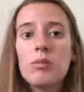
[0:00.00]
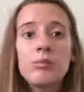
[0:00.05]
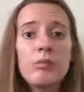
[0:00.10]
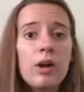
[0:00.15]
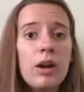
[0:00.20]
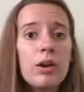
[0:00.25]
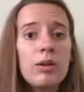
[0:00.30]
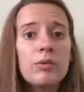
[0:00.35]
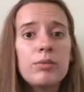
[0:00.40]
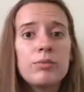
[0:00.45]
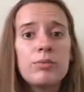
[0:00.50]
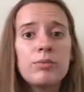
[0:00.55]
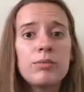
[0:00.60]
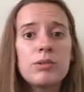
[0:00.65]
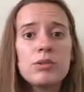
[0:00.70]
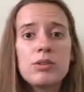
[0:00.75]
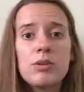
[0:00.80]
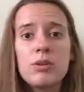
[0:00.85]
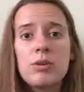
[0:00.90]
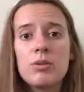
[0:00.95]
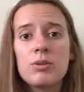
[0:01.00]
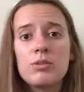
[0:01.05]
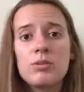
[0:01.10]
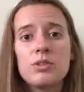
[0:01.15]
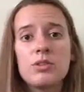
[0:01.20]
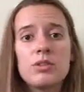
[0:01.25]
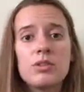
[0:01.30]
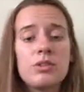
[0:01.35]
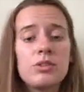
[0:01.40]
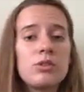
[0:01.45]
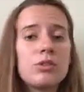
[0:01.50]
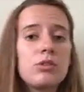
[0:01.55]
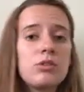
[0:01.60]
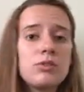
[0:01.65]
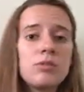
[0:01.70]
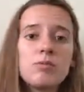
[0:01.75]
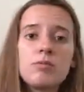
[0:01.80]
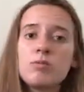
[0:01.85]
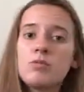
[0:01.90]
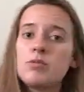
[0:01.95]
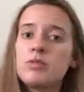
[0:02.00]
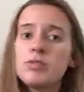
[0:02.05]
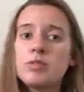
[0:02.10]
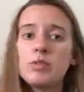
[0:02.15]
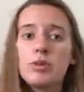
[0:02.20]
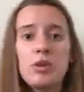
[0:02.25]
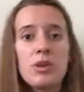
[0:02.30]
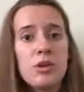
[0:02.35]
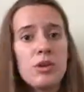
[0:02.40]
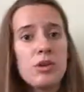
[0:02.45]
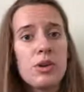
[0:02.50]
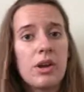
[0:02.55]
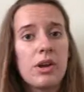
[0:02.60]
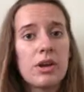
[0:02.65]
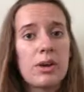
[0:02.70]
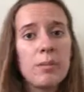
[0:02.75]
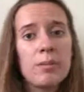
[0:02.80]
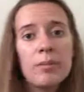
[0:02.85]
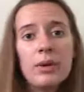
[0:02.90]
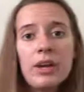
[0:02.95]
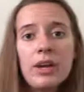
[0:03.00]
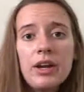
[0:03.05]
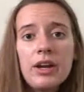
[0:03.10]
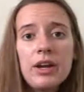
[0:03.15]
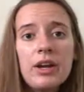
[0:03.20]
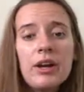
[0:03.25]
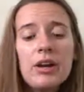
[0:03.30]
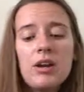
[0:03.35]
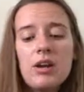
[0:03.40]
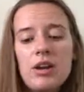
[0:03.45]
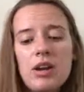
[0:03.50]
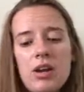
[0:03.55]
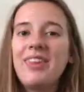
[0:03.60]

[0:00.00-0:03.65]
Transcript: my results, so that you can compare.